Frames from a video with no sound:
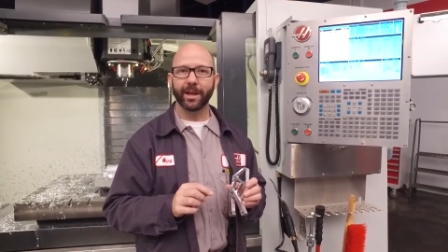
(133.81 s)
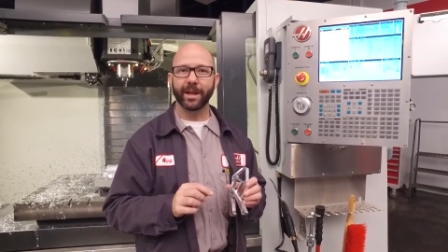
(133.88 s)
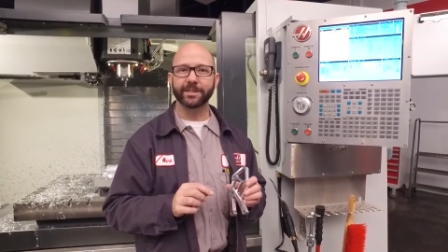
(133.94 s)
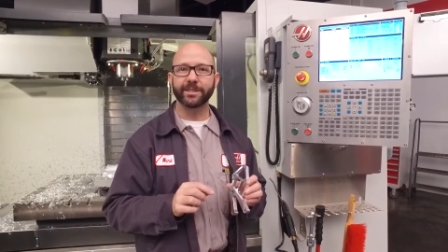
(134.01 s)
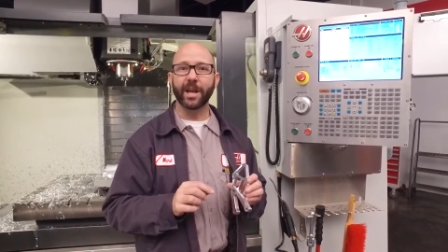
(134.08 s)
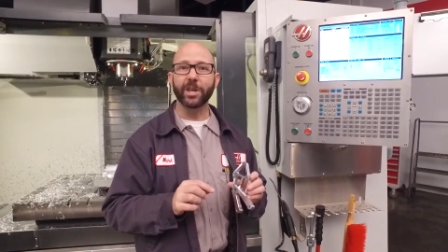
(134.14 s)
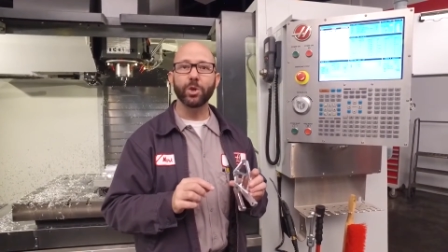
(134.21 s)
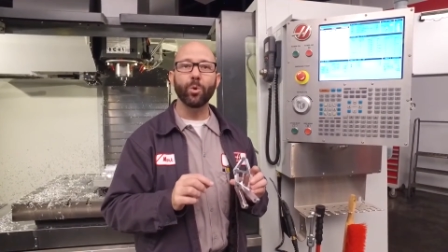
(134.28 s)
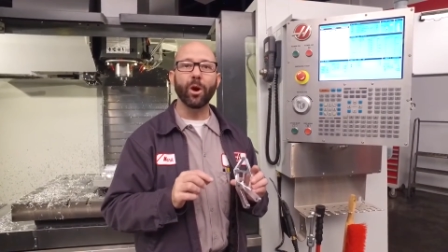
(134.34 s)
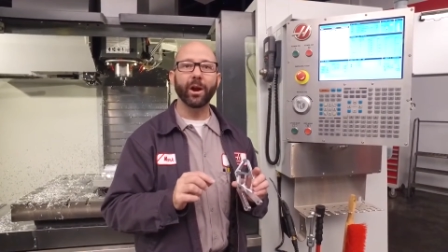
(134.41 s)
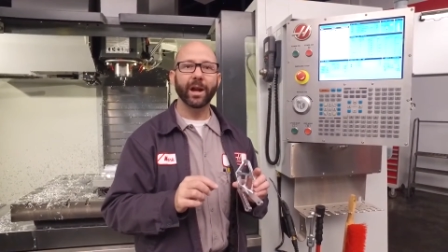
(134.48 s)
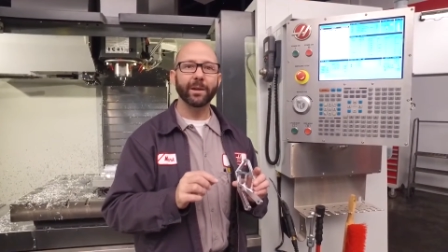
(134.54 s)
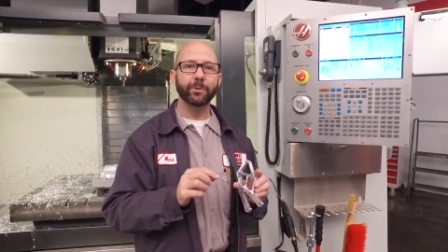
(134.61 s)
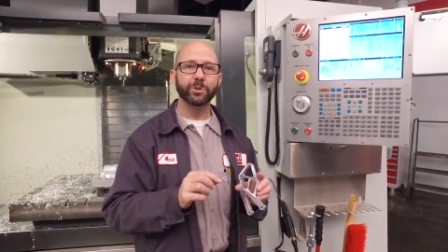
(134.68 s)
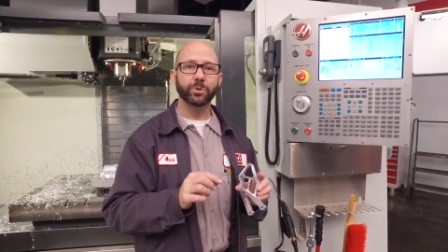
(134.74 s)
is that you are
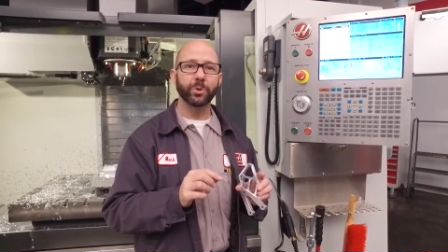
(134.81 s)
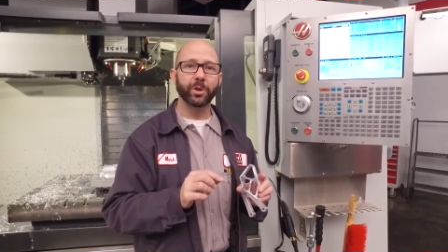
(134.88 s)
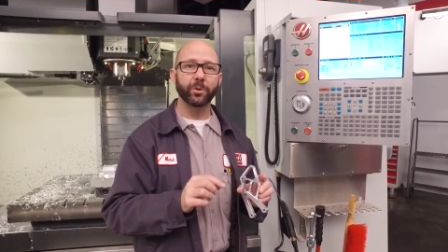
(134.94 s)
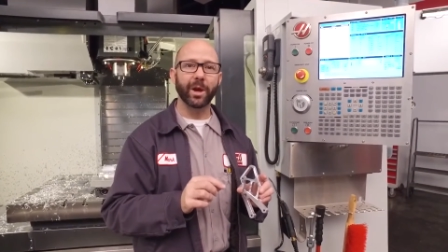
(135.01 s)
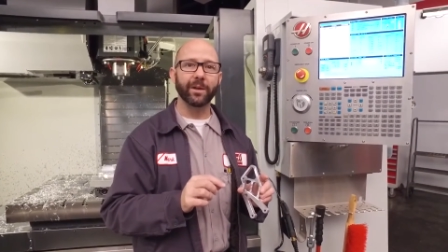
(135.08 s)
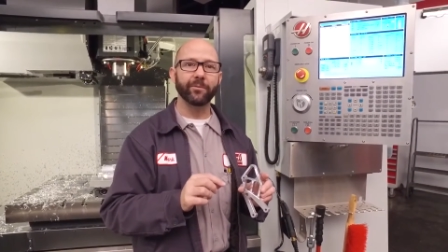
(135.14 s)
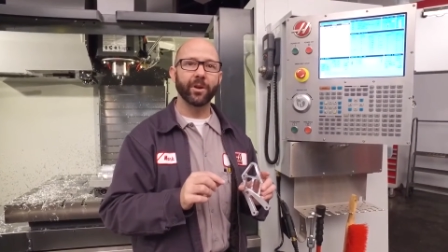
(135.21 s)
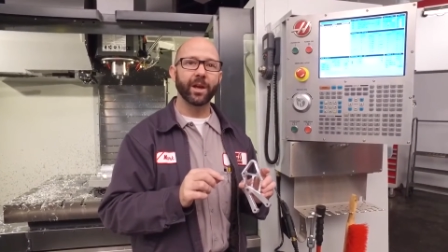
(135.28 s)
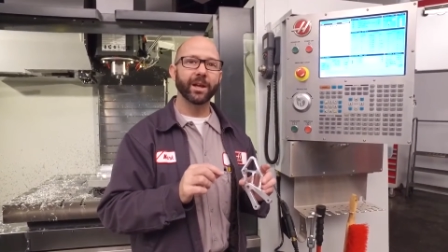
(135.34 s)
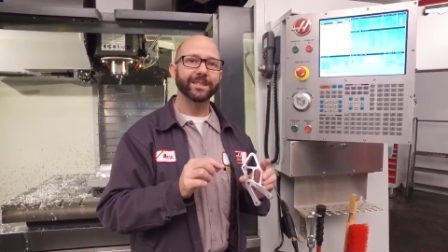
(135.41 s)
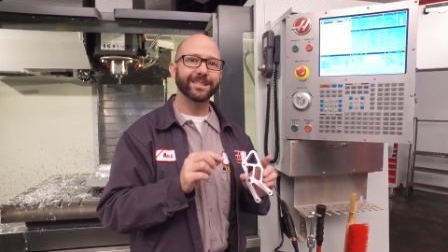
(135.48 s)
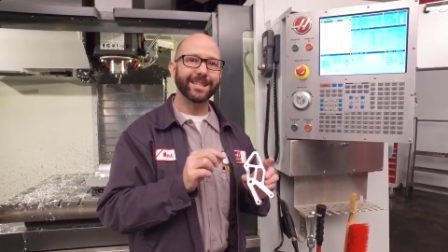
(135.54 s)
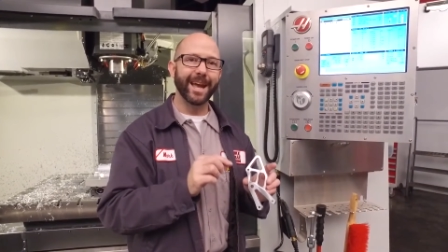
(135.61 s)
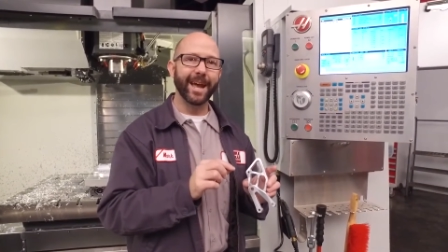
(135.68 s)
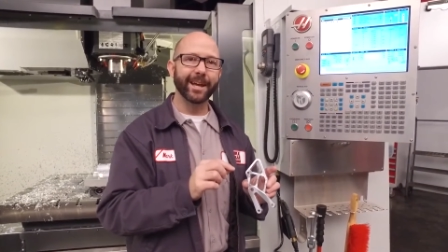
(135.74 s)
able to engrave
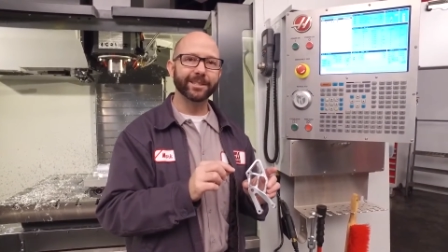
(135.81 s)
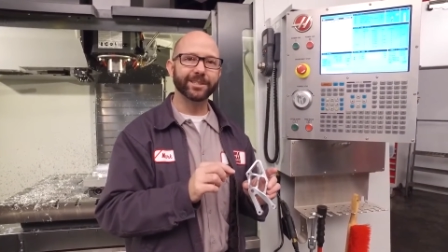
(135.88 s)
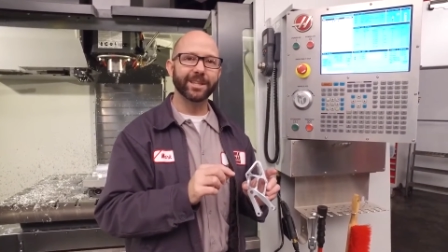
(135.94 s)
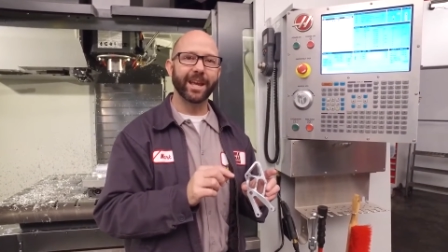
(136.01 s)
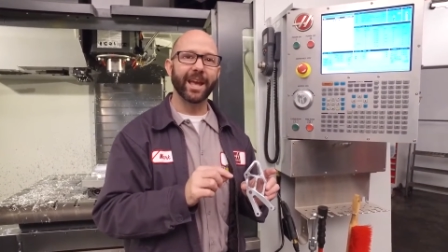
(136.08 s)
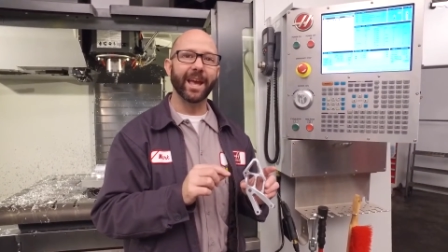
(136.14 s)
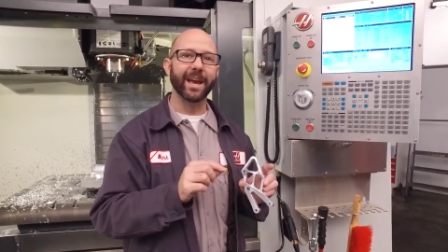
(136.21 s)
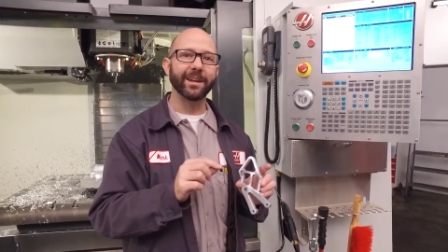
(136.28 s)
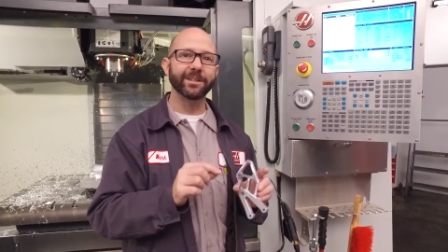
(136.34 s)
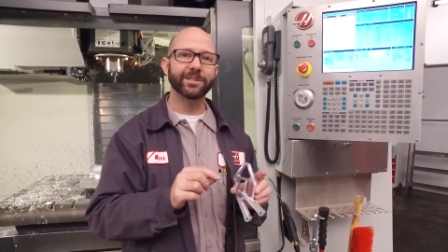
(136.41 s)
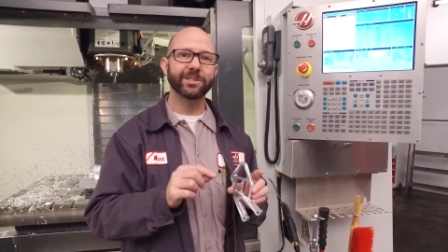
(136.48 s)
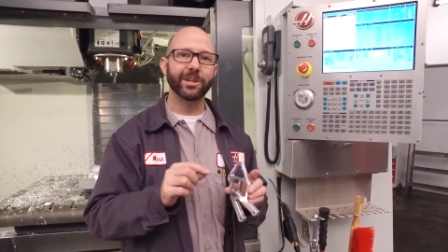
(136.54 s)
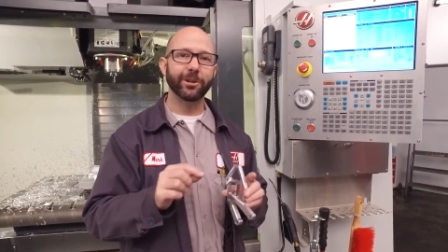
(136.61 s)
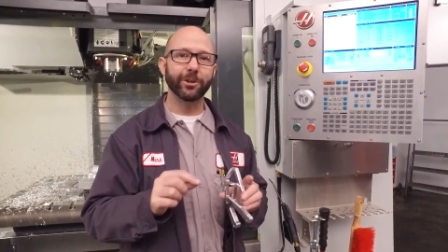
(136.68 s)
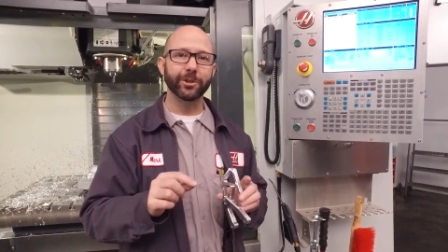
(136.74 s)
text and a
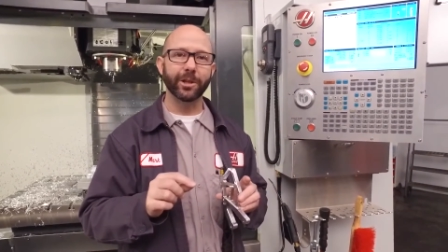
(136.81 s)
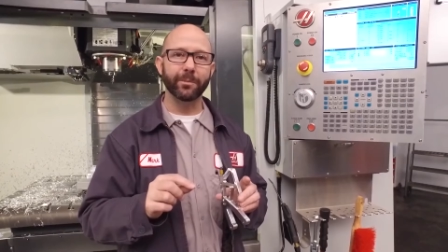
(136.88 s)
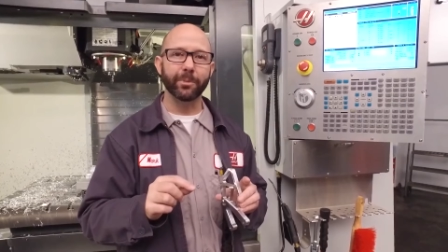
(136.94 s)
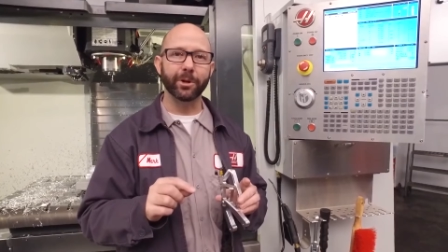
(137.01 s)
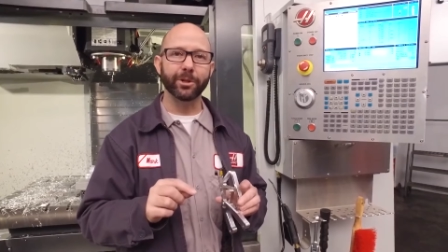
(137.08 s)
serial number